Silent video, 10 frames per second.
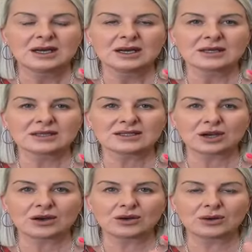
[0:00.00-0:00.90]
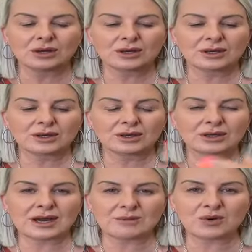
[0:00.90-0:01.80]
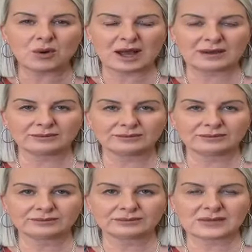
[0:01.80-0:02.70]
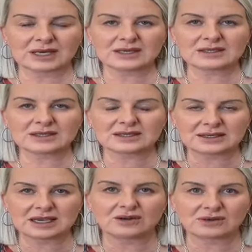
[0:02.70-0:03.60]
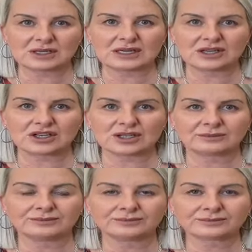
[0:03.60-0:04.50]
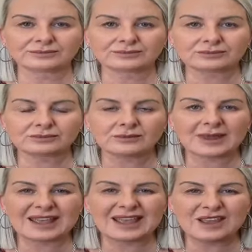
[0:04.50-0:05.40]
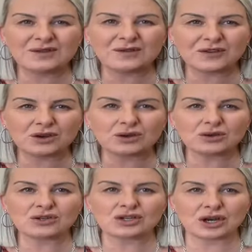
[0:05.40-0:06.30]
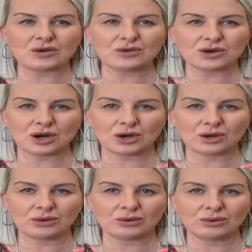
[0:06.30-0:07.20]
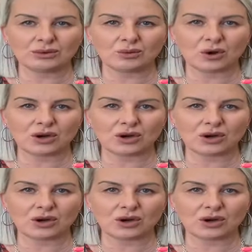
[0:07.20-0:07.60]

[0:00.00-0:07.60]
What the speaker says: So number one is set your intention. If you don't know what